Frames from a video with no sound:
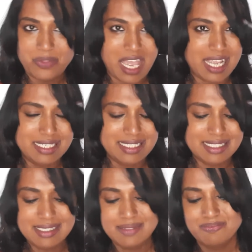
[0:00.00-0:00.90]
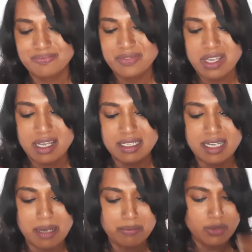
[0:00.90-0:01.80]
Ideas:
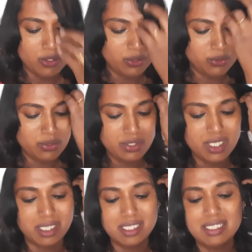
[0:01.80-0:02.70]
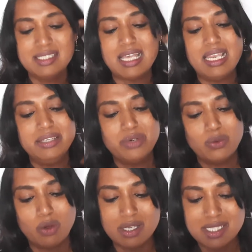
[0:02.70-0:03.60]
gum, glue, dirt, saliva,
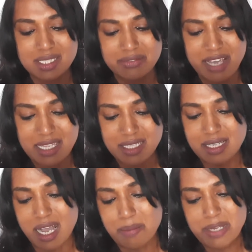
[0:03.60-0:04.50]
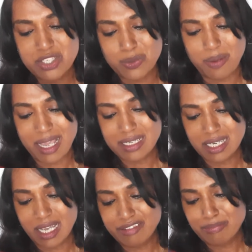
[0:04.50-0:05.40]
water, weather, garbage, plant
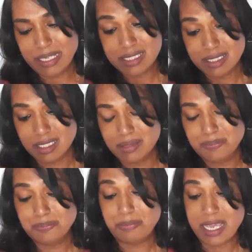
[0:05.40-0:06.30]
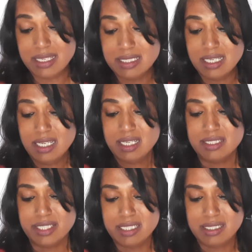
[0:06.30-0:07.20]
life, pencil, pen,
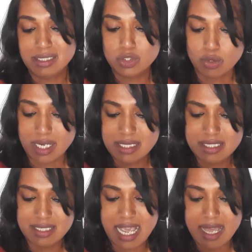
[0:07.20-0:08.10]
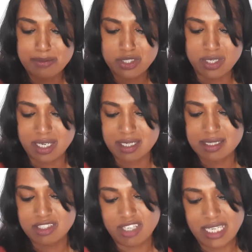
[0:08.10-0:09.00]
needle, thread, stamp, stickers,
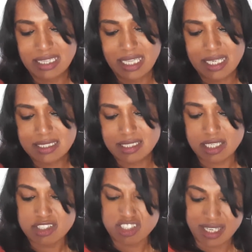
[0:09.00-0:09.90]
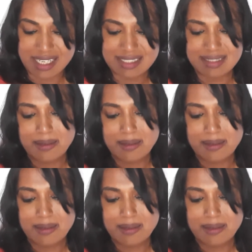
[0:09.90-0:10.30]
sticky things, sticks,